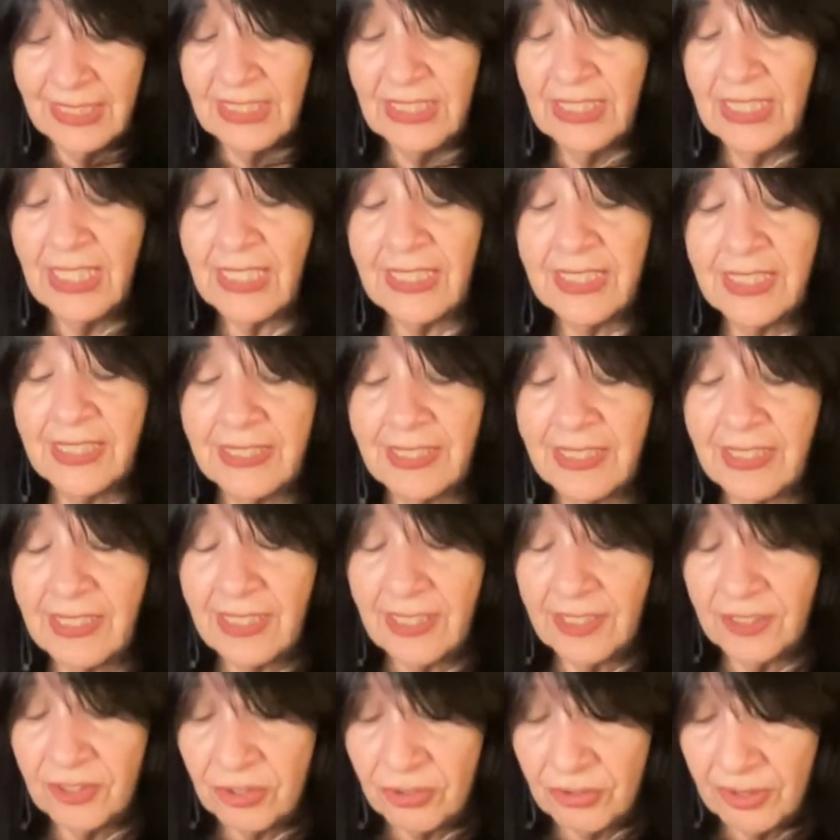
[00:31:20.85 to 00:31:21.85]
not in a
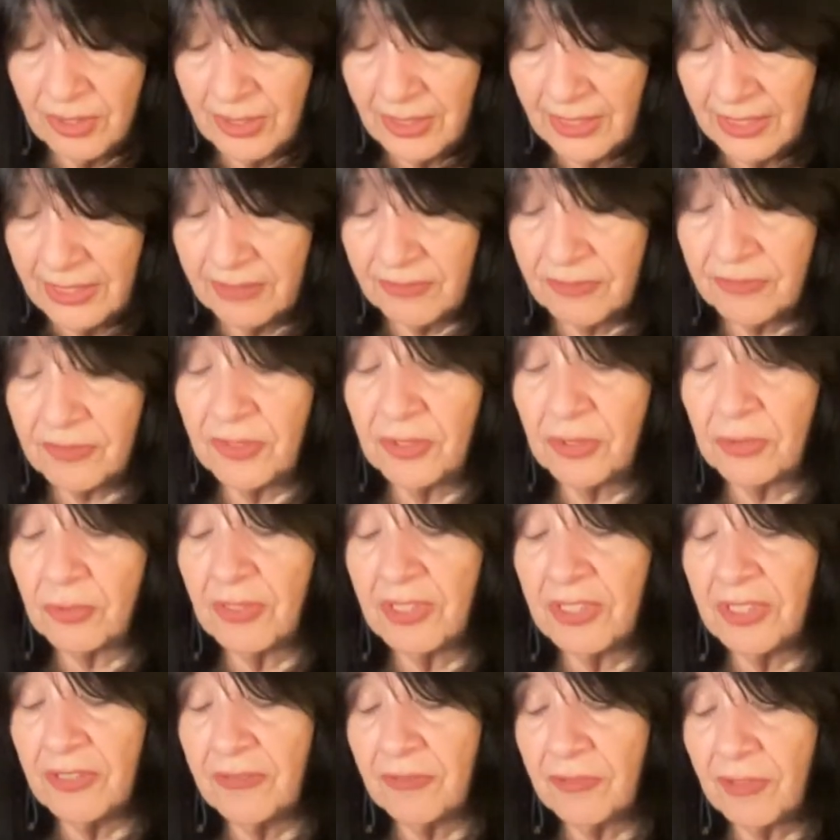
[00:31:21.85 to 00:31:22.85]
country lit for
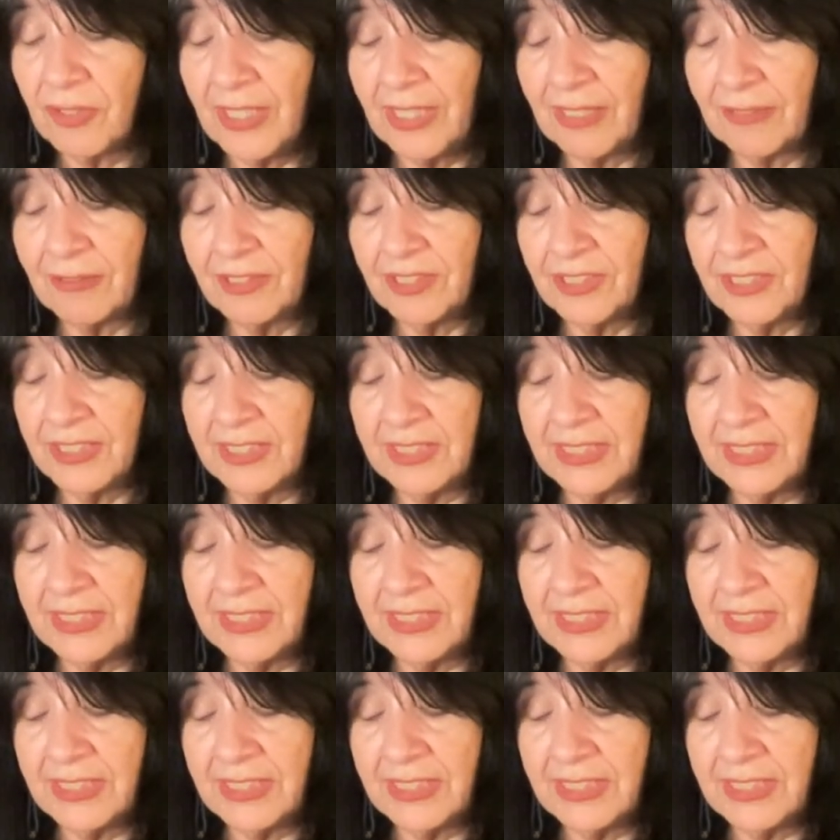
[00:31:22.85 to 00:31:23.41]
24 hours